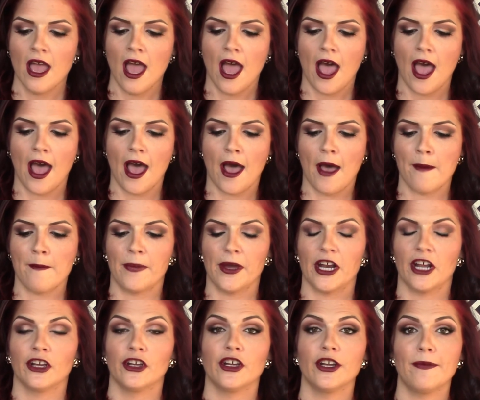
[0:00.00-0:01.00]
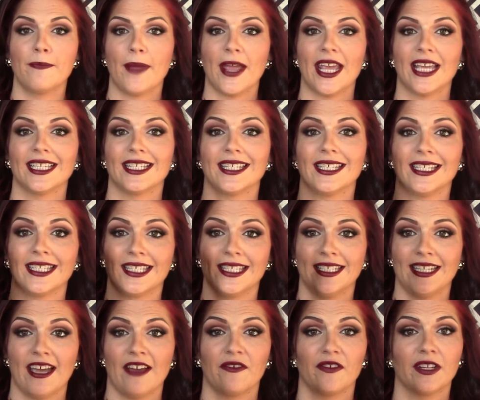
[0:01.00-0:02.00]
But a good base is
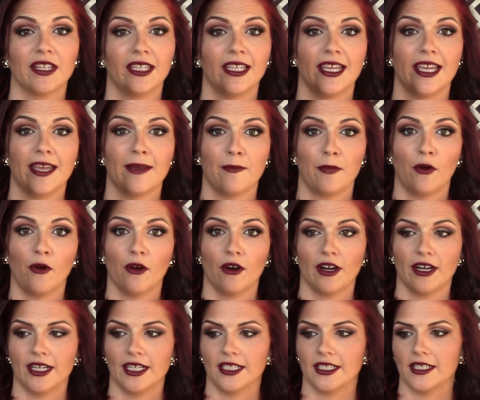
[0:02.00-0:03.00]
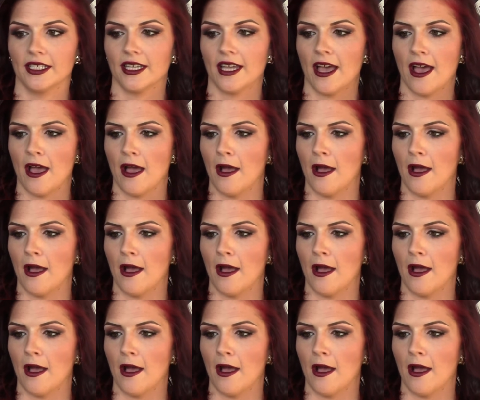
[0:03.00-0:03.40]
definitely important.